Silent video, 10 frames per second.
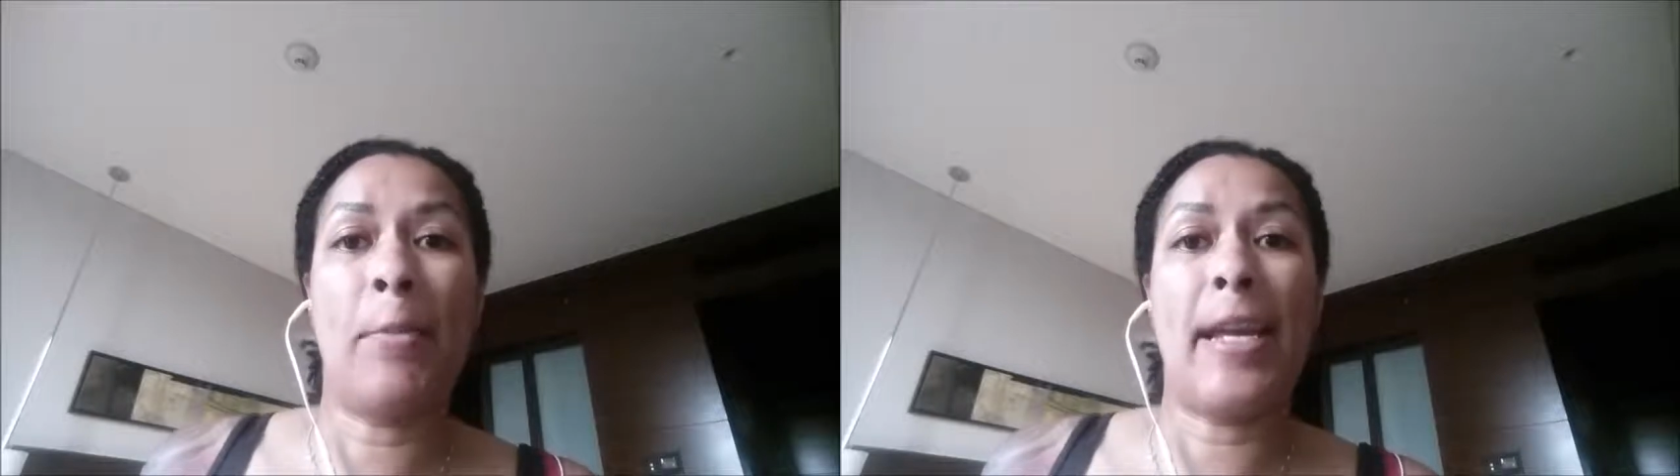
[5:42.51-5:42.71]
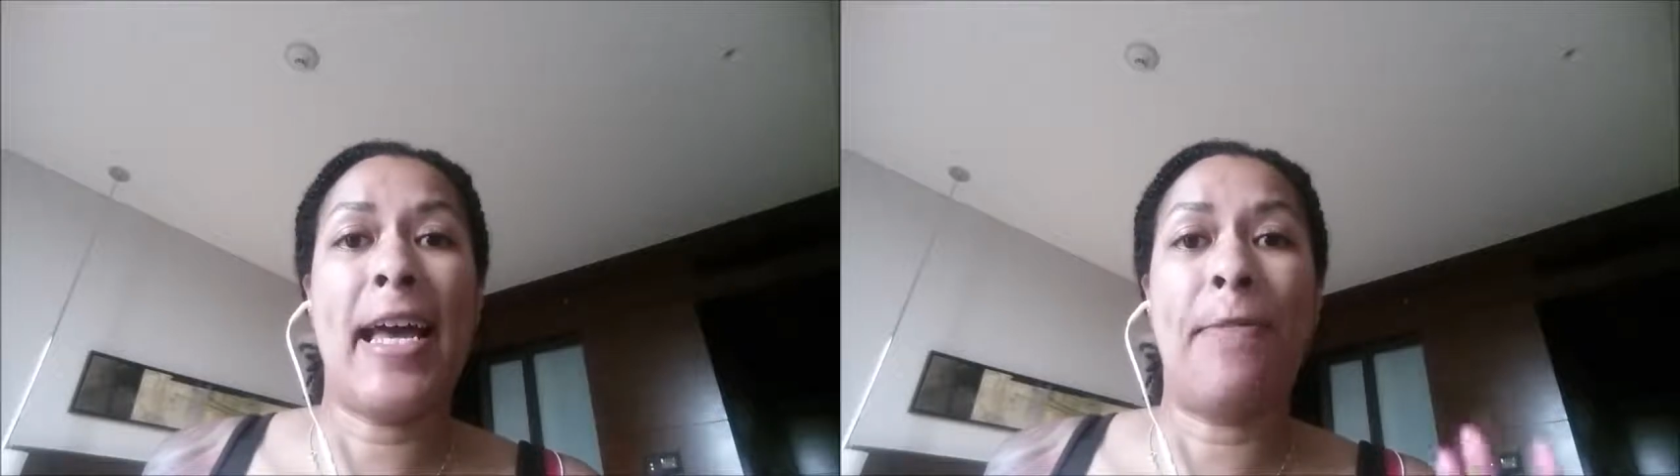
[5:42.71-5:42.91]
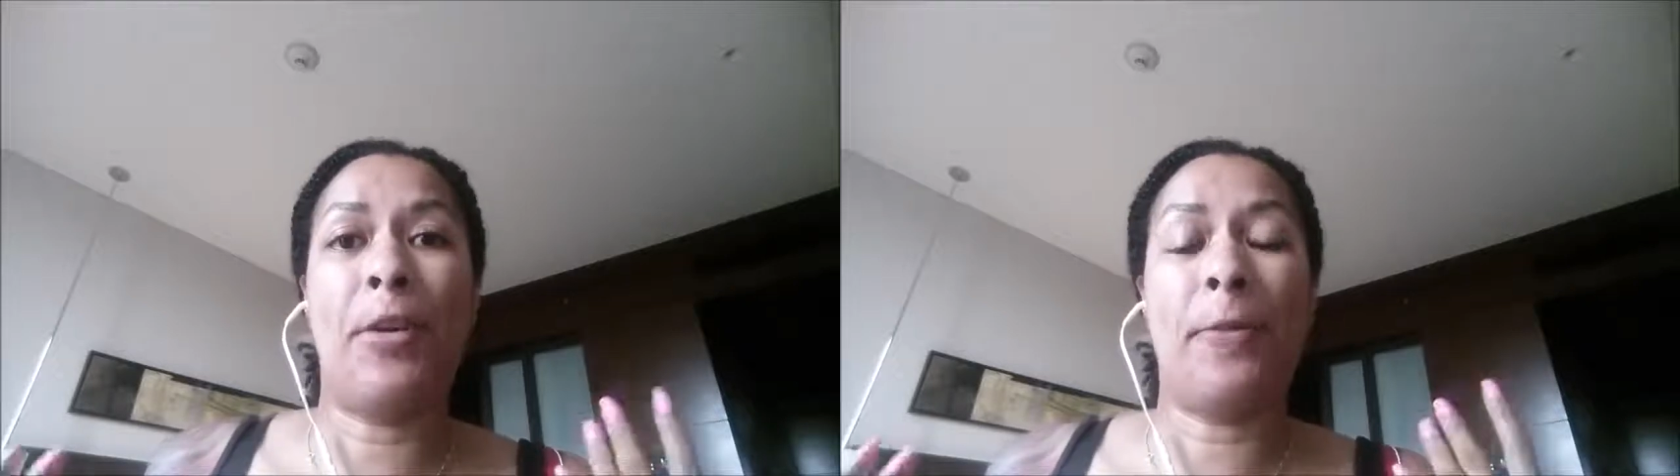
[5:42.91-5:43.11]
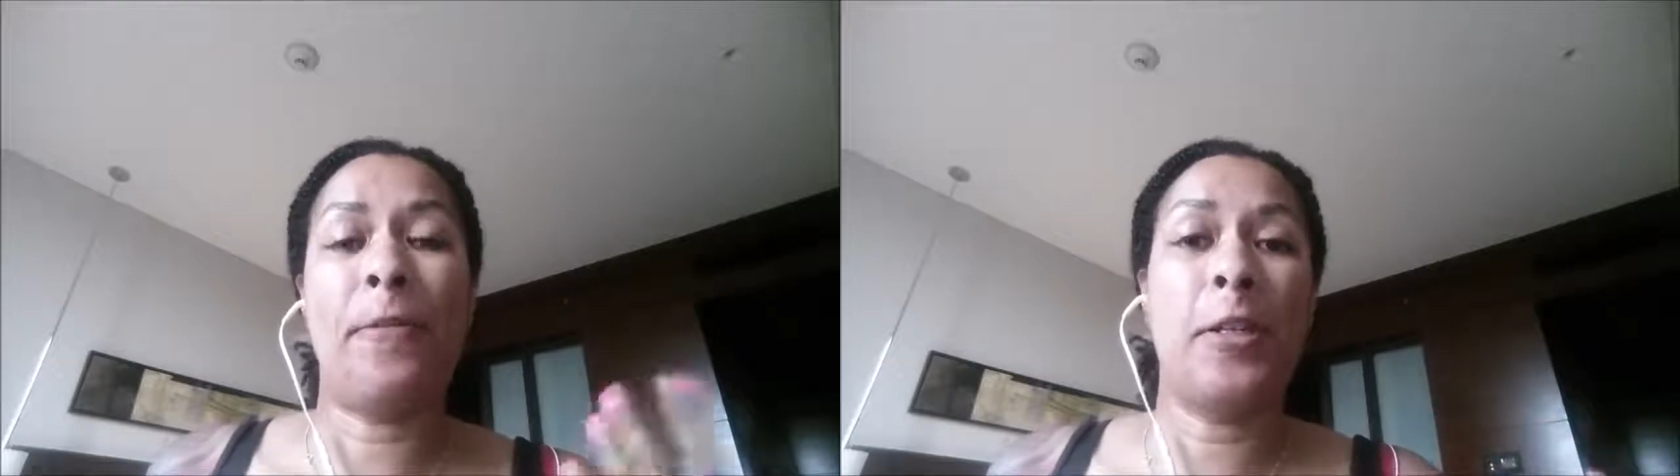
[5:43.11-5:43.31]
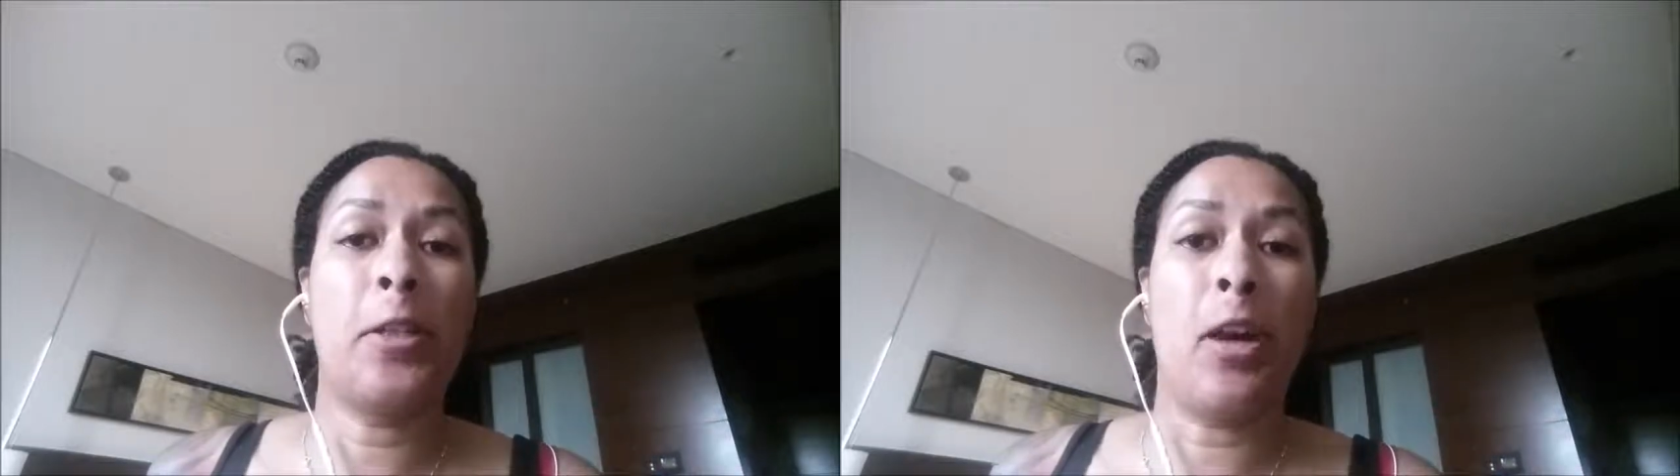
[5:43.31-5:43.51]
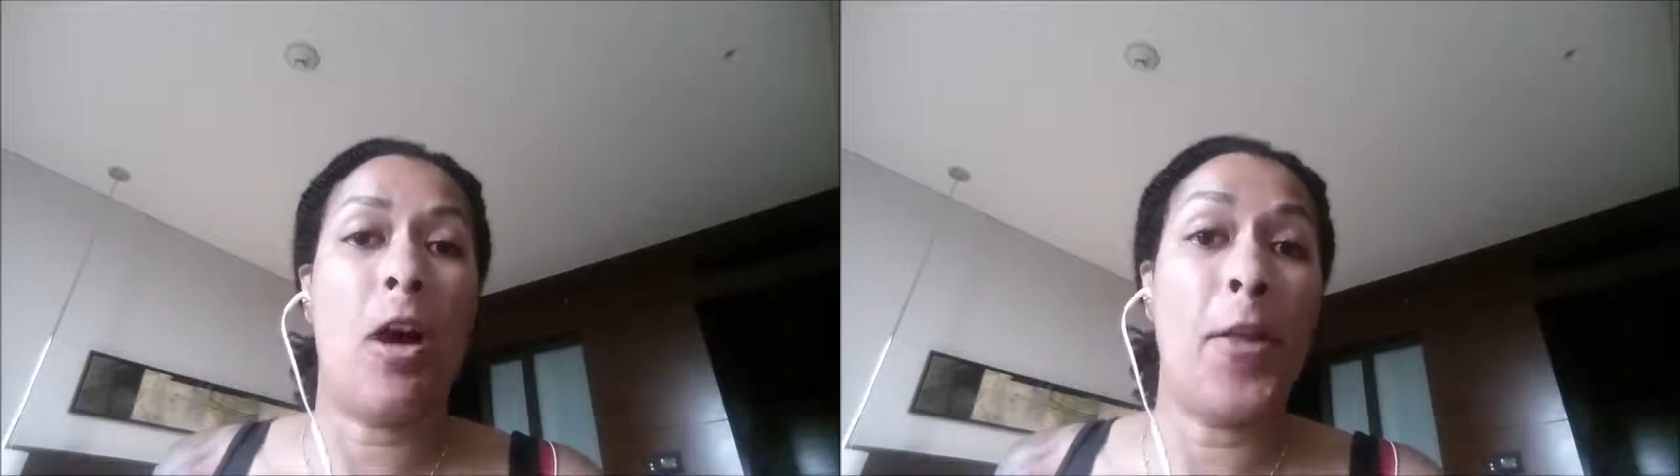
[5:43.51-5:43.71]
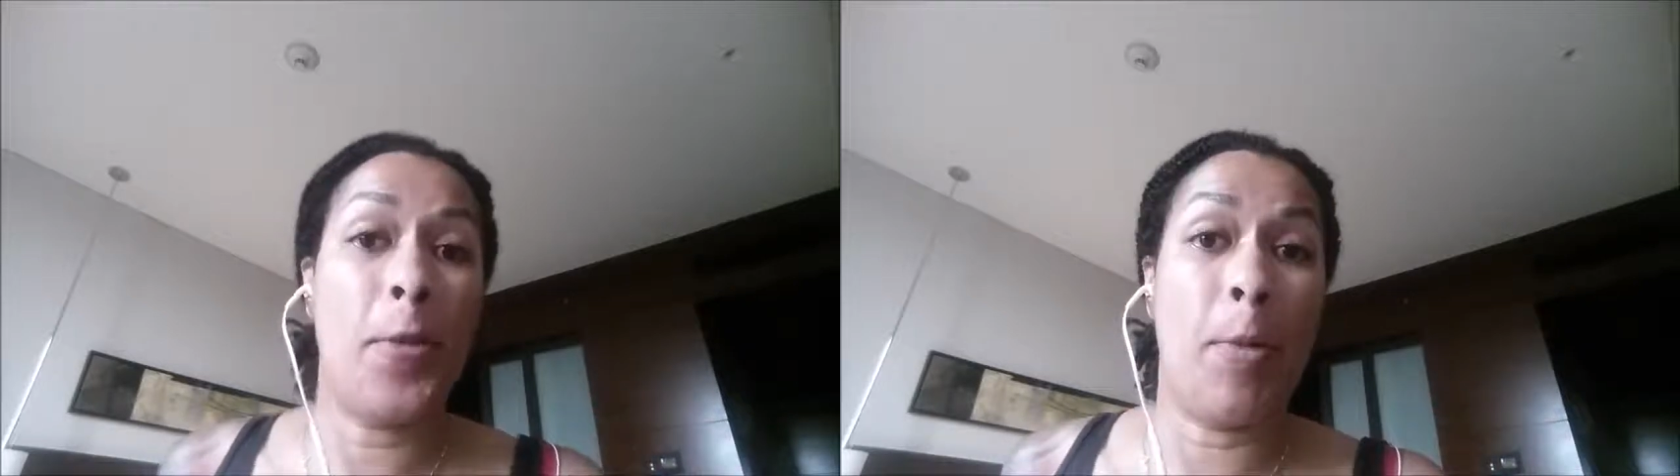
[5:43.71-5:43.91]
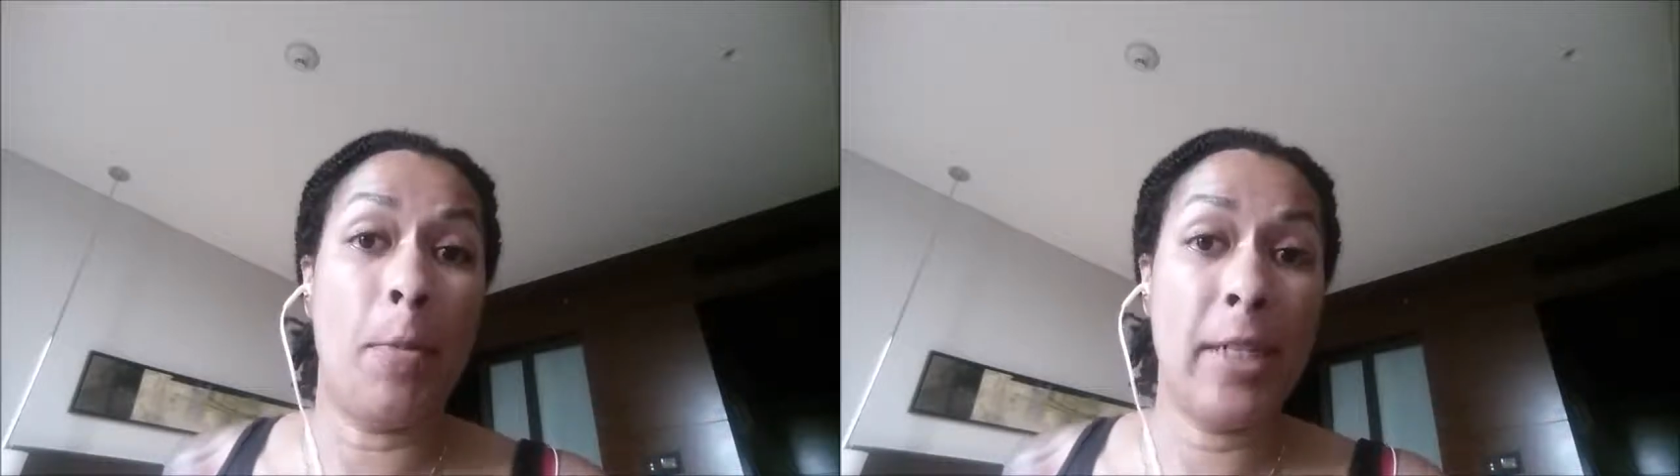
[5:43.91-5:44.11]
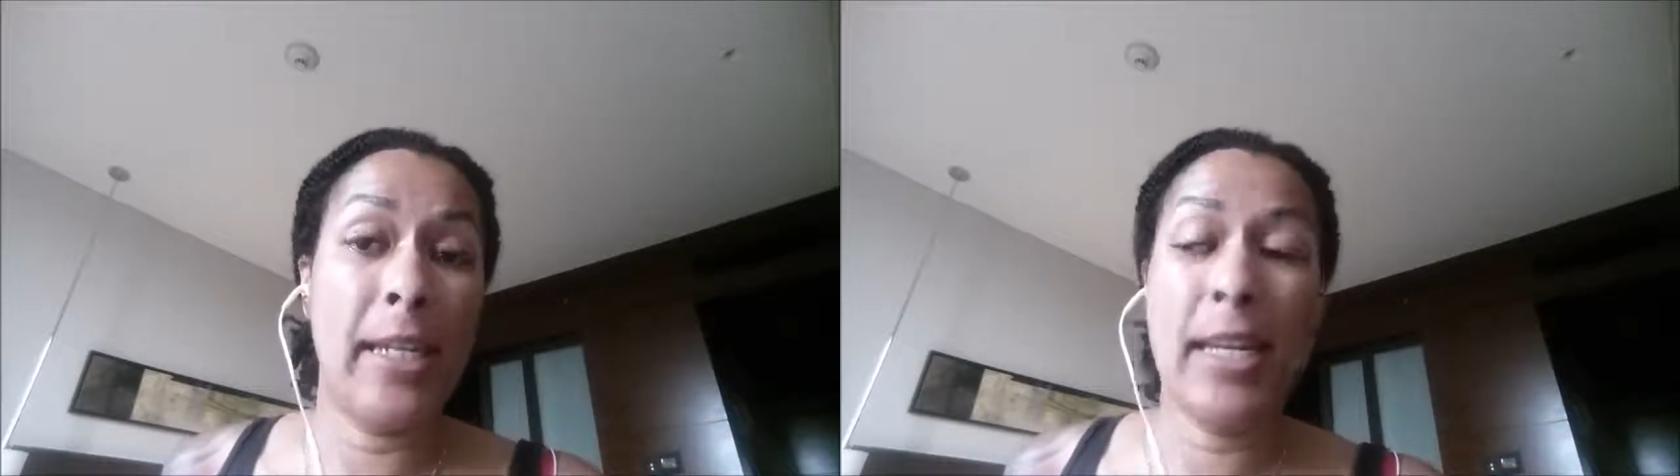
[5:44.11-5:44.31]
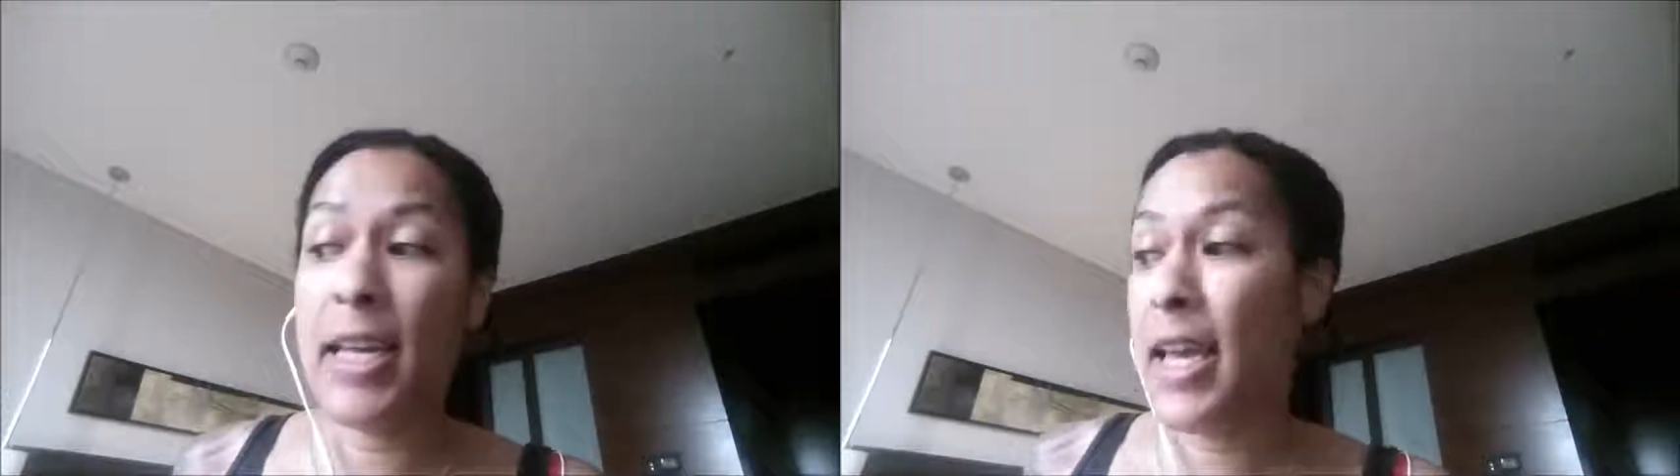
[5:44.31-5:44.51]
might have a fistula on their bum
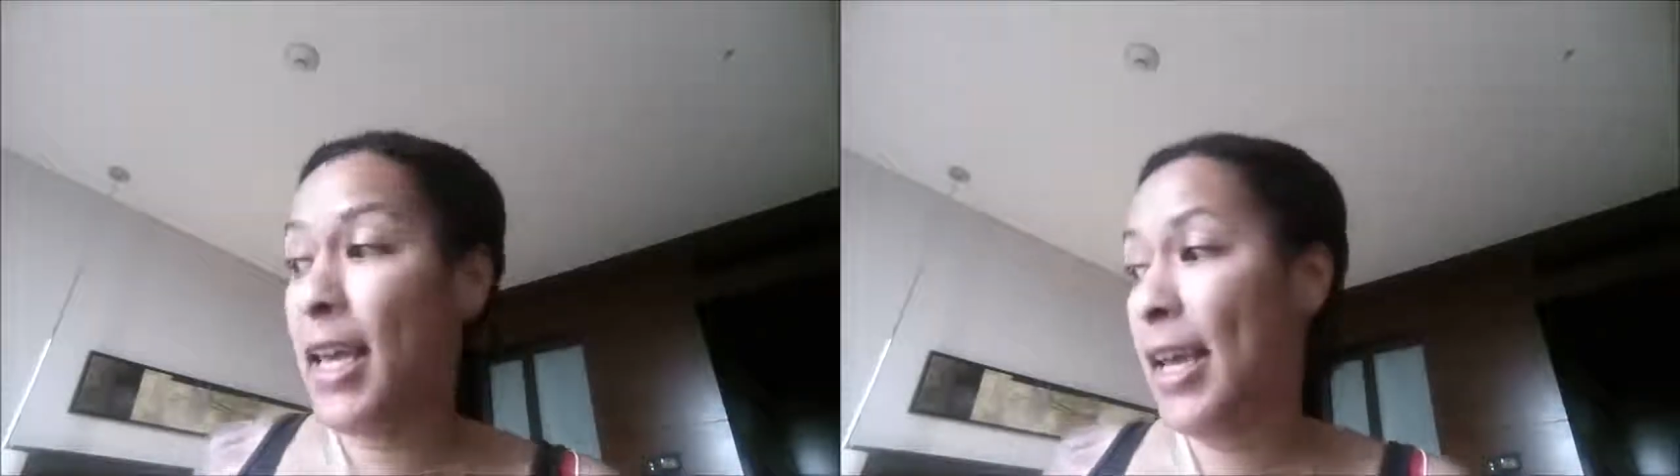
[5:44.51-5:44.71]
cheek,